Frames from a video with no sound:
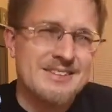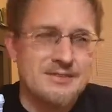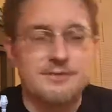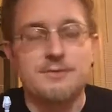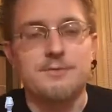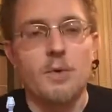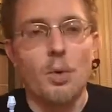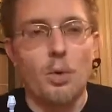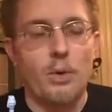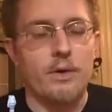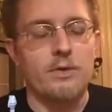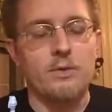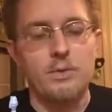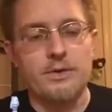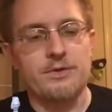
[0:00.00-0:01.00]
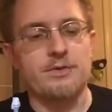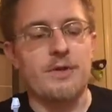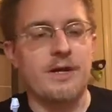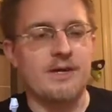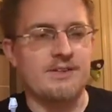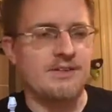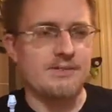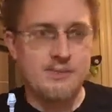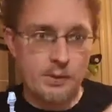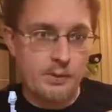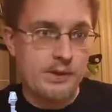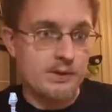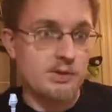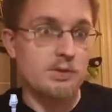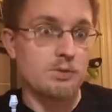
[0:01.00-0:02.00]
4 with Trax, even though
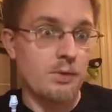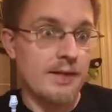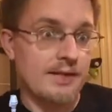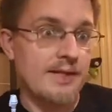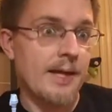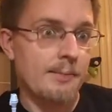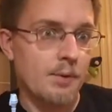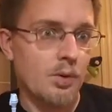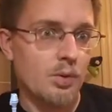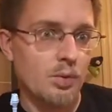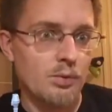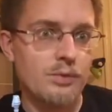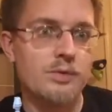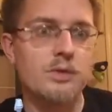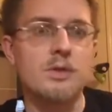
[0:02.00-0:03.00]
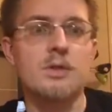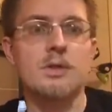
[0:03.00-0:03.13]
I do like that mold,